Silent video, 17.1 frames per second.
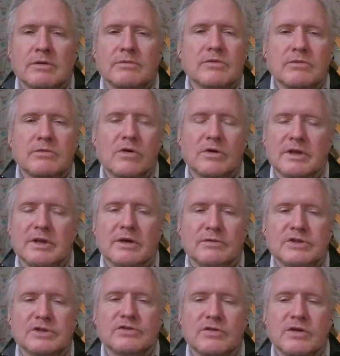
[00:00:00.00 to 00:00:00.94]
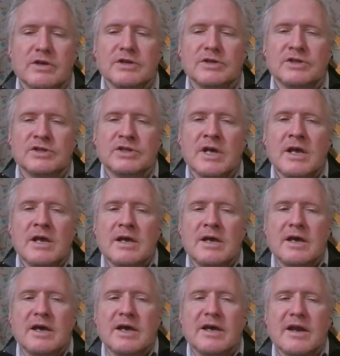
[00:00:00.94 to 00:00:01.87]
You, know, you walk down the street
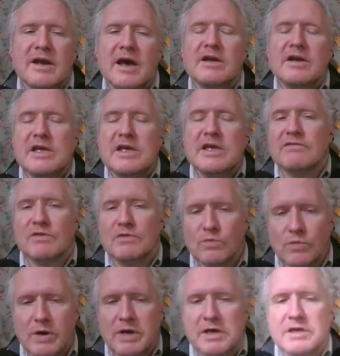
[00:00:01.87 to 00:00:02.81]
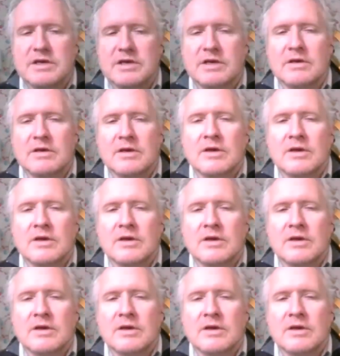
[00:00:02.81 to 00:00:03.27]
in any given week,